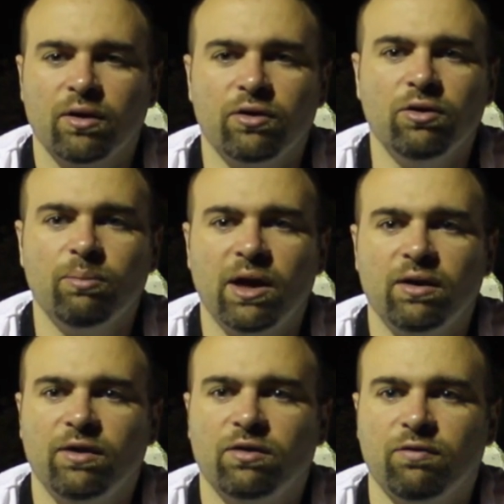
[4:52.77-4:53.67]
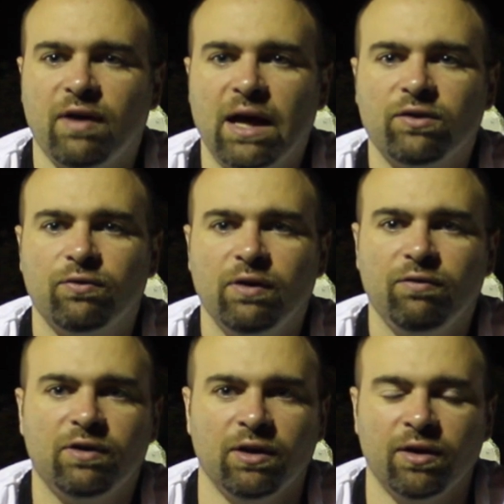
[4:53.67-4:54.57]
you may need to fast
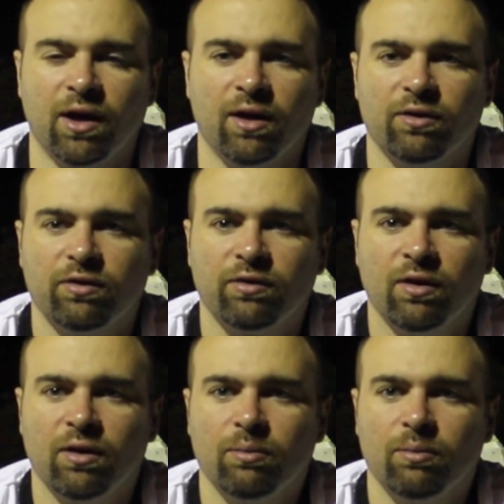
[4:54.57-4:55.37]
50 days.